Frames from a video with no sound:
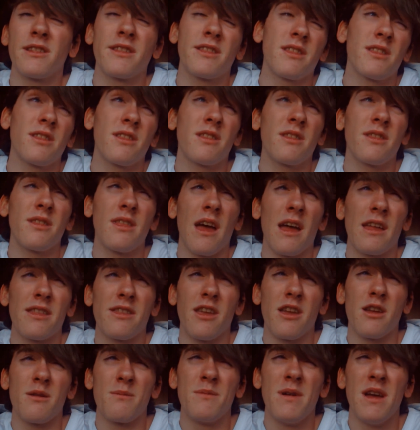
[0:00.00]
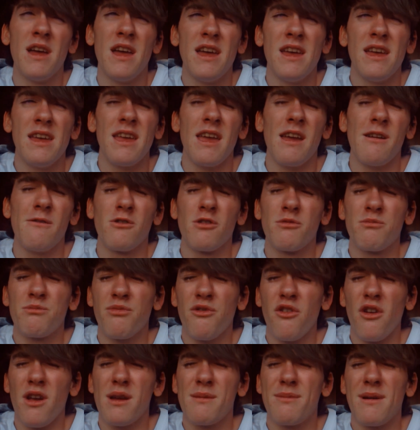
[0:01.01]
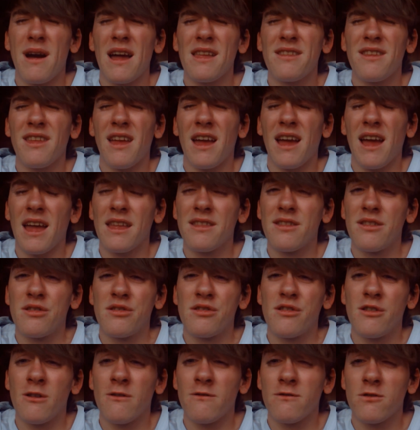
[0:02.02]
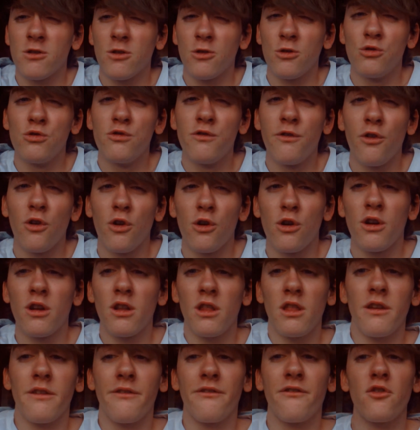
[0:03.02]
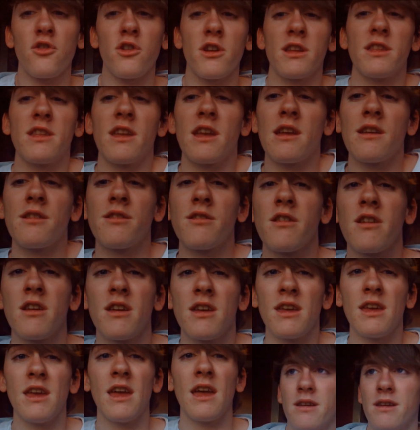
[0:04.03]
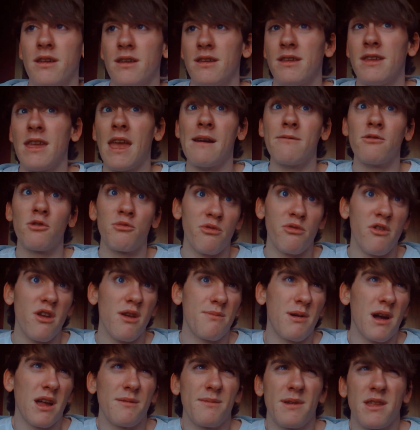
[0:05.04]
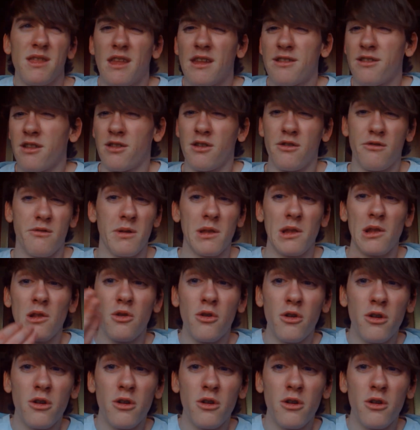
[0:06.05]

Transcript: like that time it was pretty bad and I had to stay off school for like three days. Yeah, it was pretty bad. I mean, this is how it